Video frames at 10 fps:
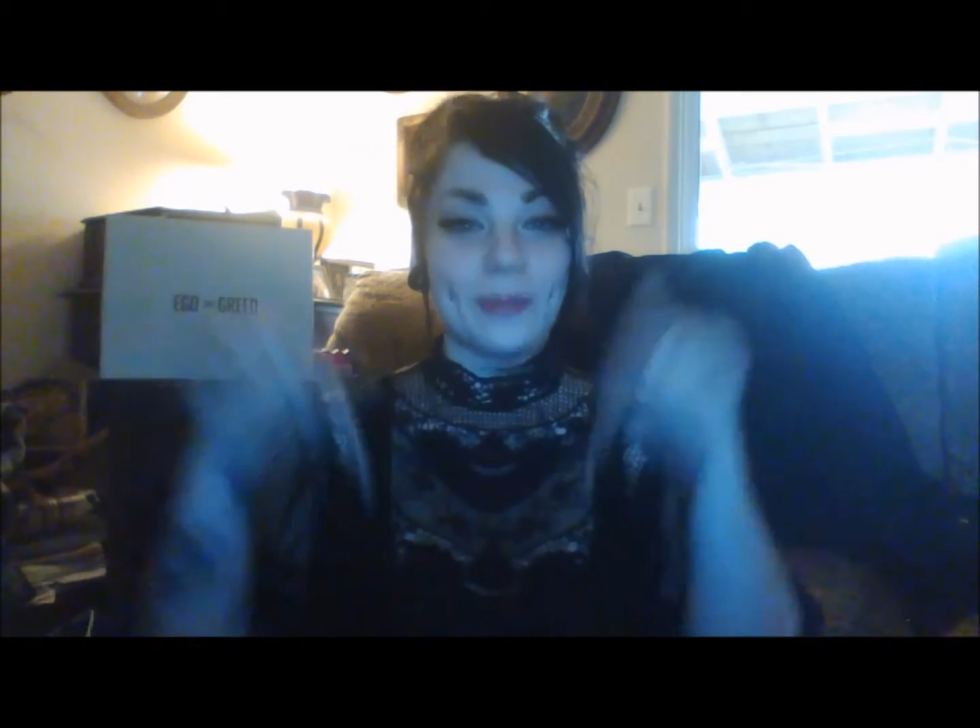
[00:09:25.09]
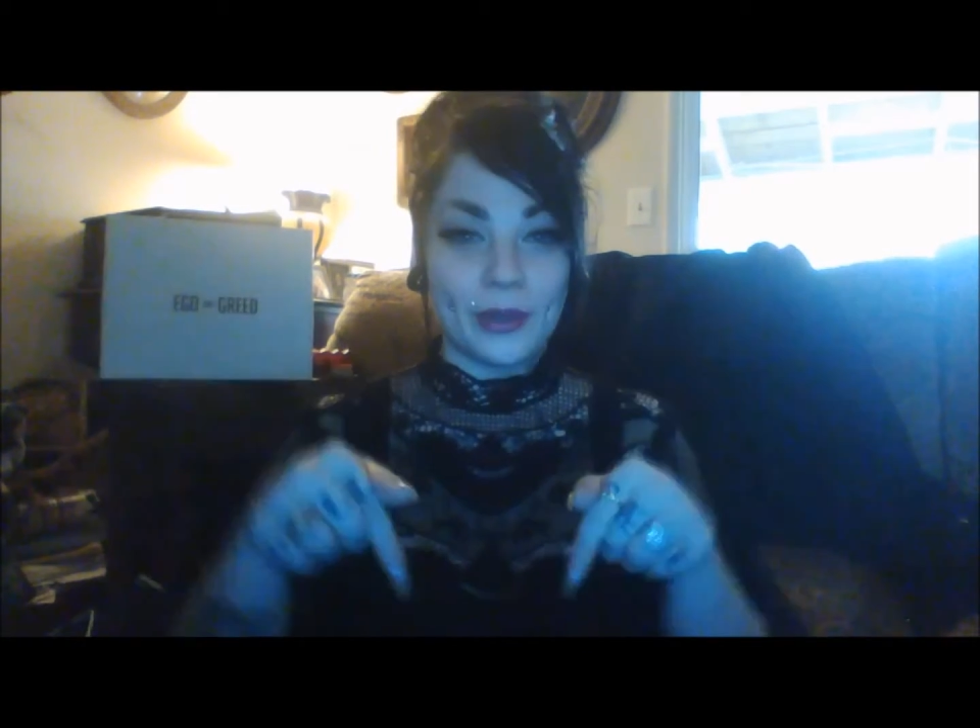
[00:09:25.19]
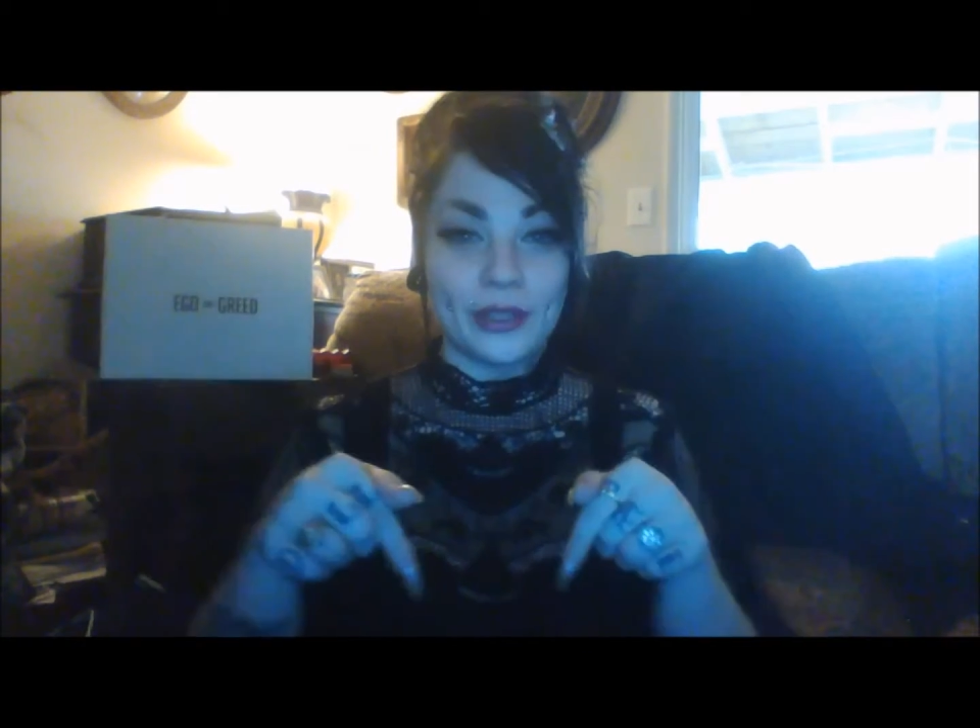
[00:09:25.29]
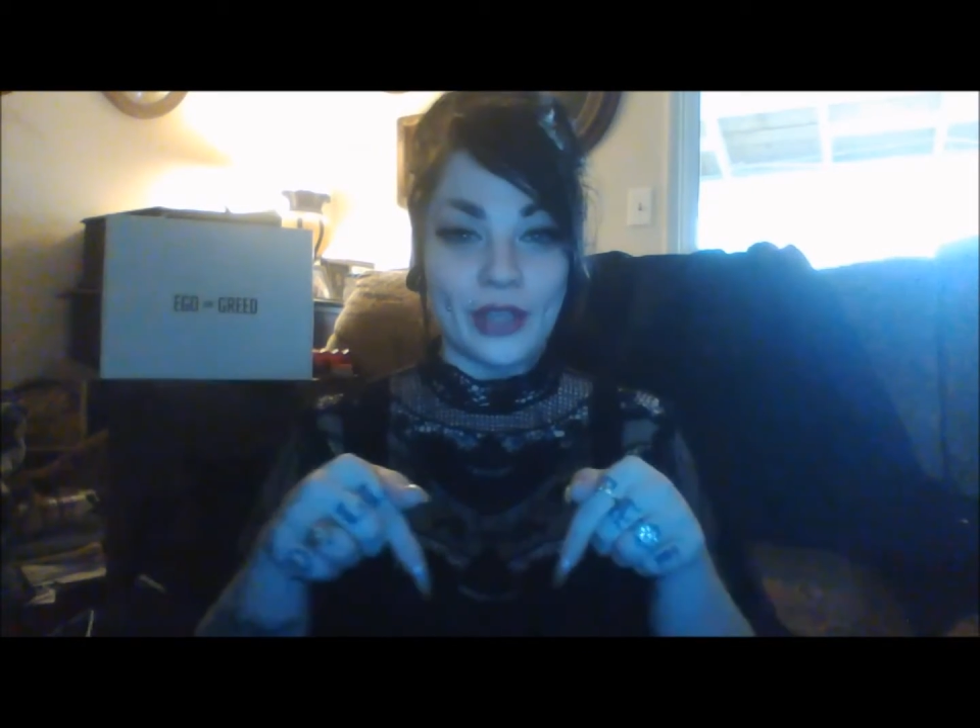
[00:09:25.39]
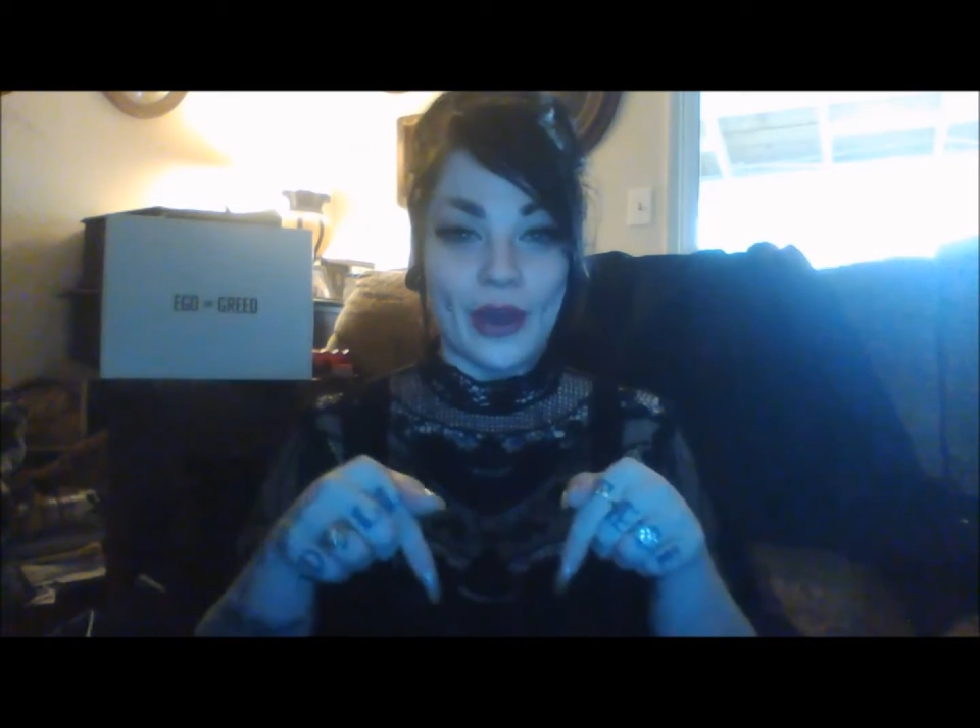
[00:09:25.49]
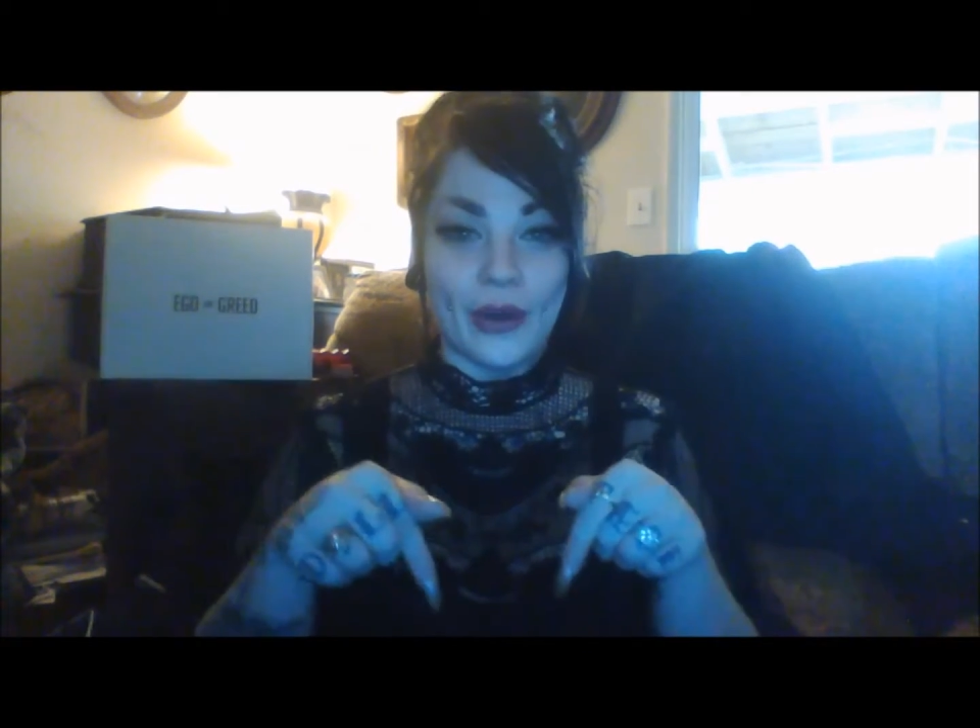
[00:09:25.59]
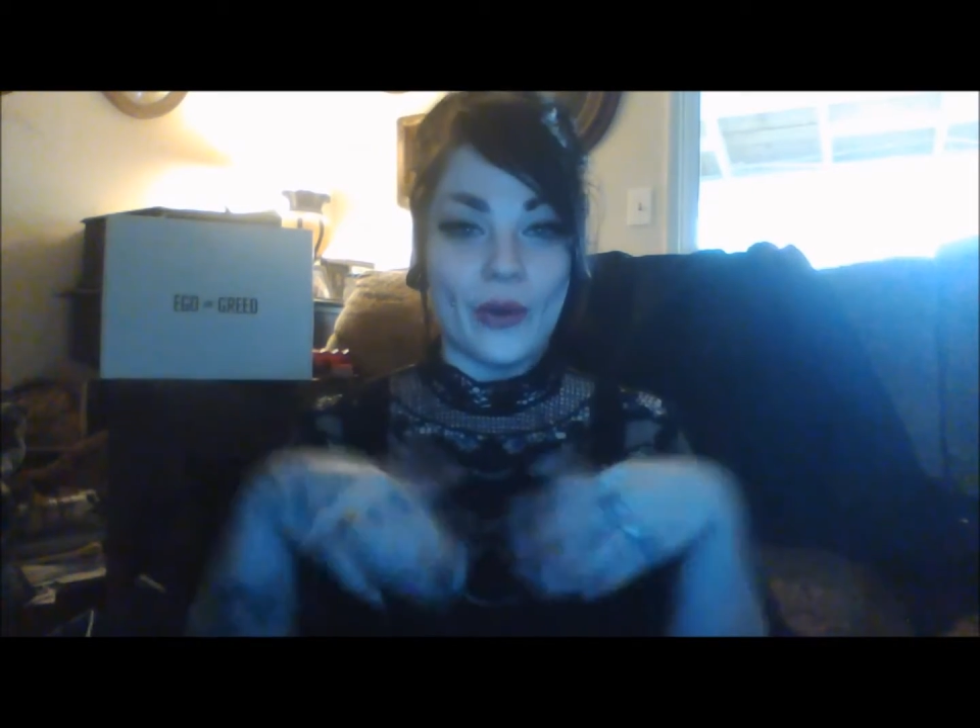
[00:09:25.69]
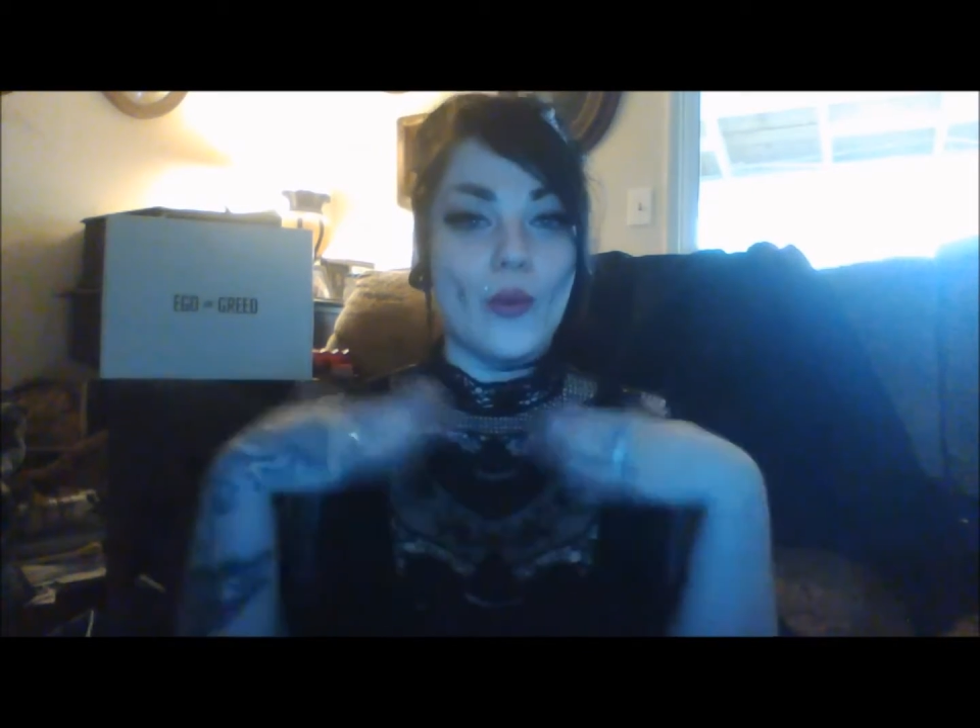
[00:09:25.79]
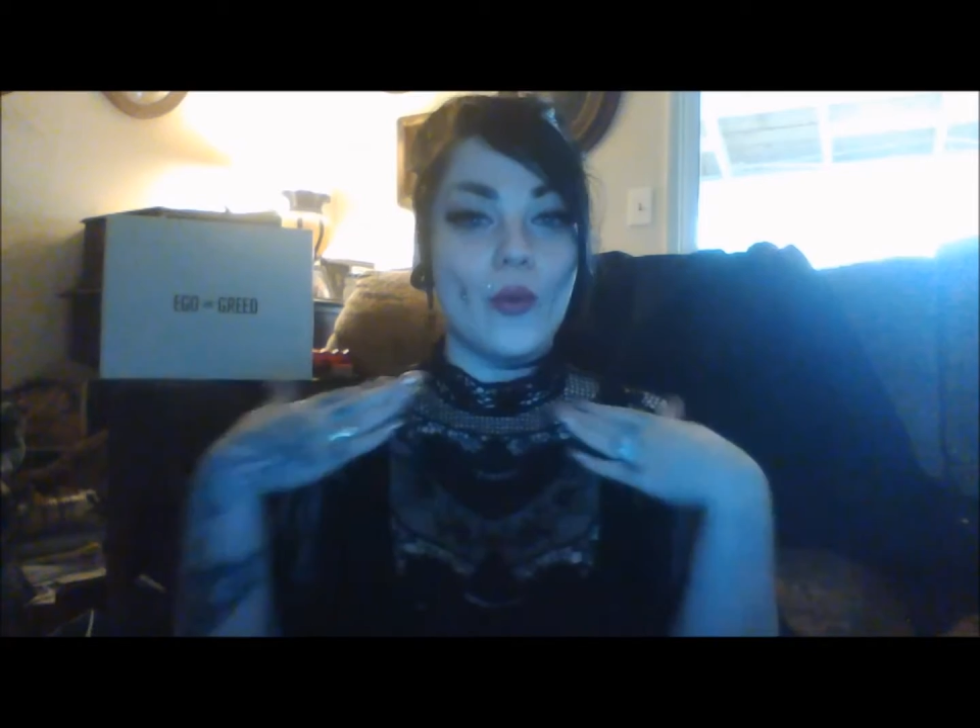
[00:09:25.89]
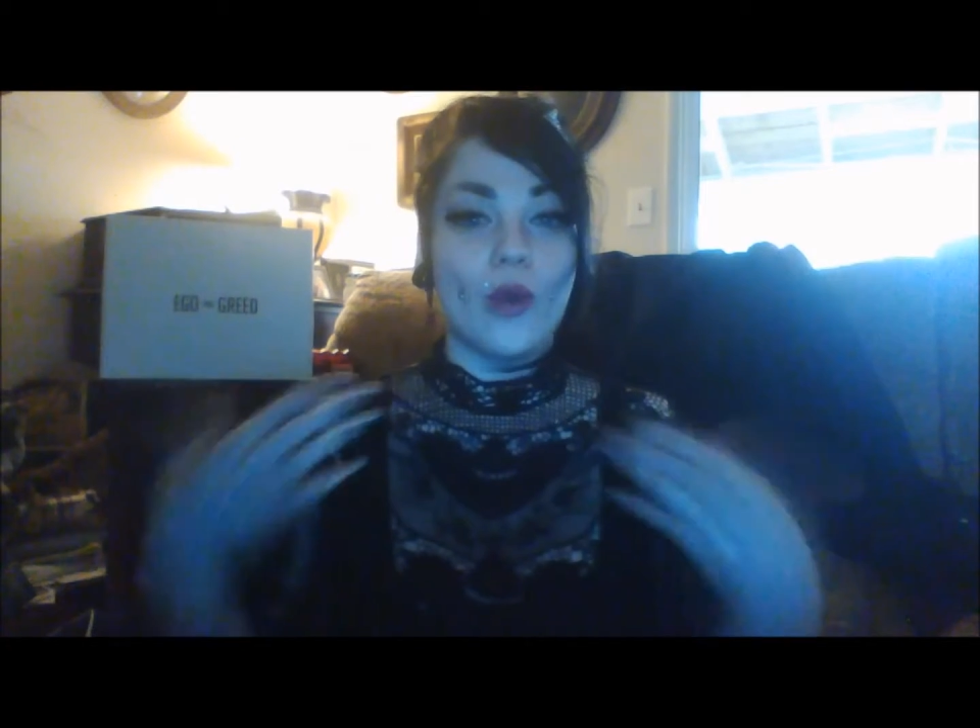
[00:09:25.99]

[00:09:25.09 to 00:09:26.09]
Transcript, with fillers: below,